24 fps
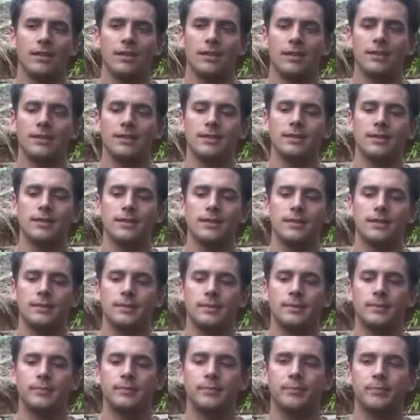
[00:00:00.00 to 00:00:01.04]
and
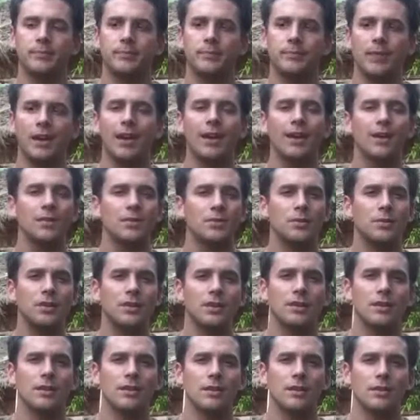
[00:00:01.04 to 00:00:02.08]
yeah, it's really
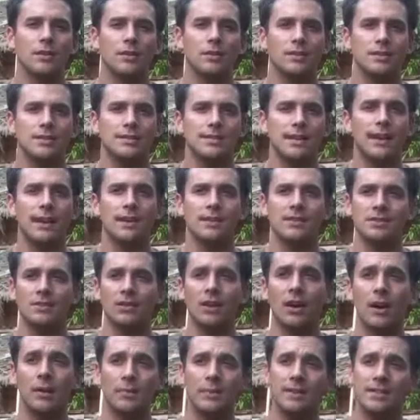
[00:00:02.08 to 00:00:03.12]
sad. So
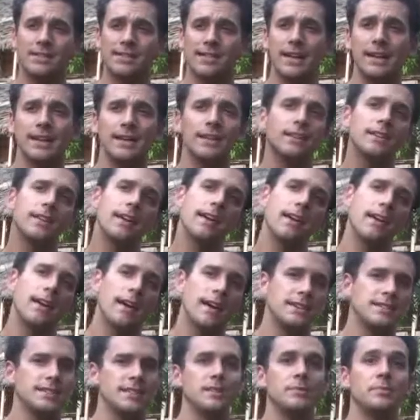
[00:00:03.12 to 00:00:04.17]
I'm excited that
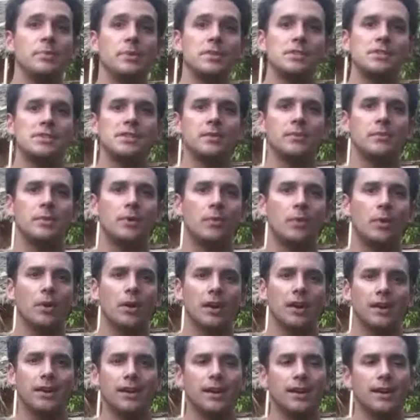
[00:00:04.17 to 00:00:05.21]
ITDP is going to be
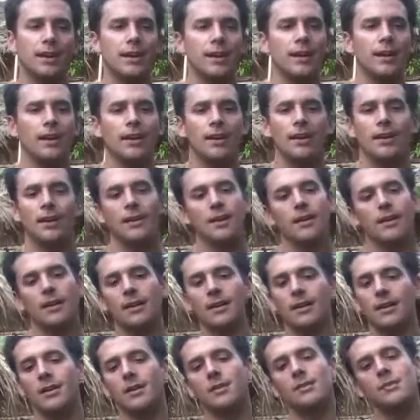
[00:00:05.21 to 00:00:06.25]
working here.
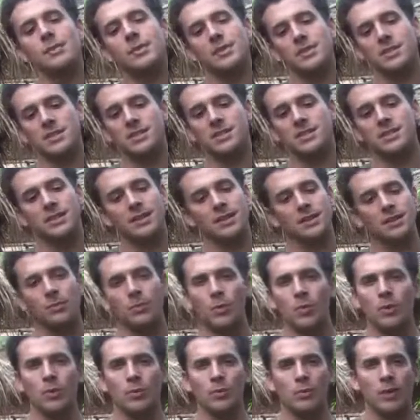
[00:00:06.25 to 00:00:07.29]
It's just an
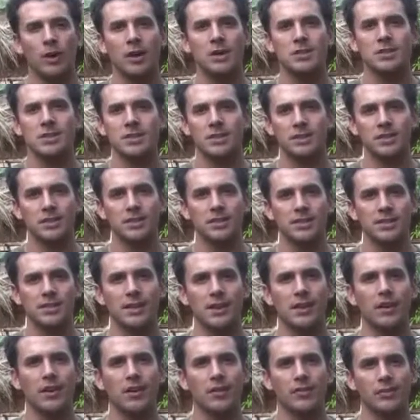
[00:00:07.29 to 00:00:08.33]
important project, you can
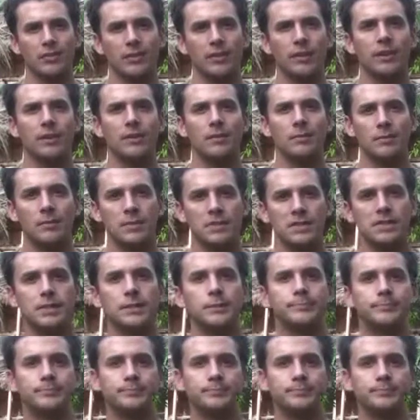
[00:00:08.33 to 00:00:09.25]
tell, for them. So.